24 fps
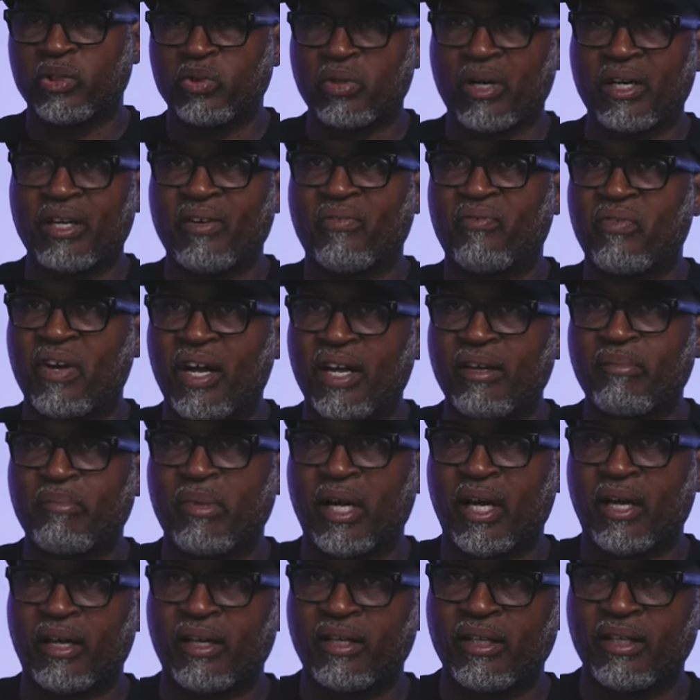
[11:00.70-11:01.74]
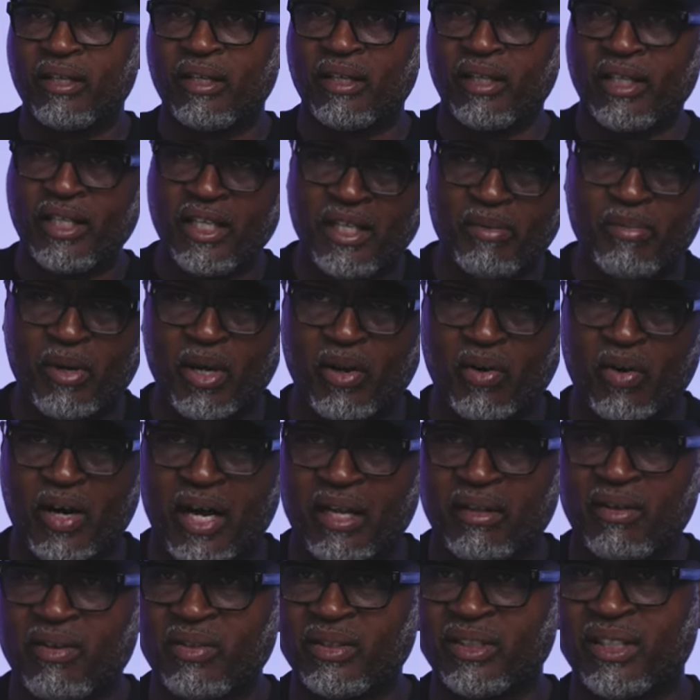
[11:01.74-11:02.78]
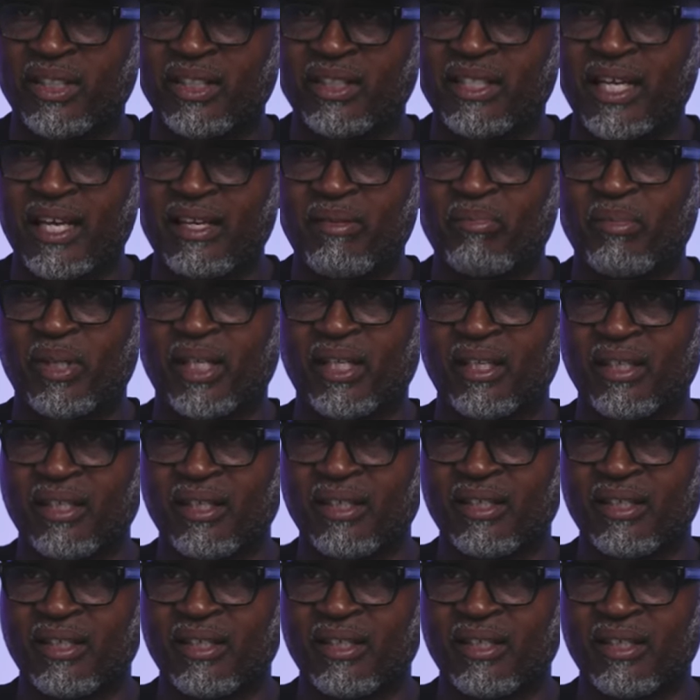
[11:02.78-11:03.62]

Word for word: was trying to find my email. How long did it take me?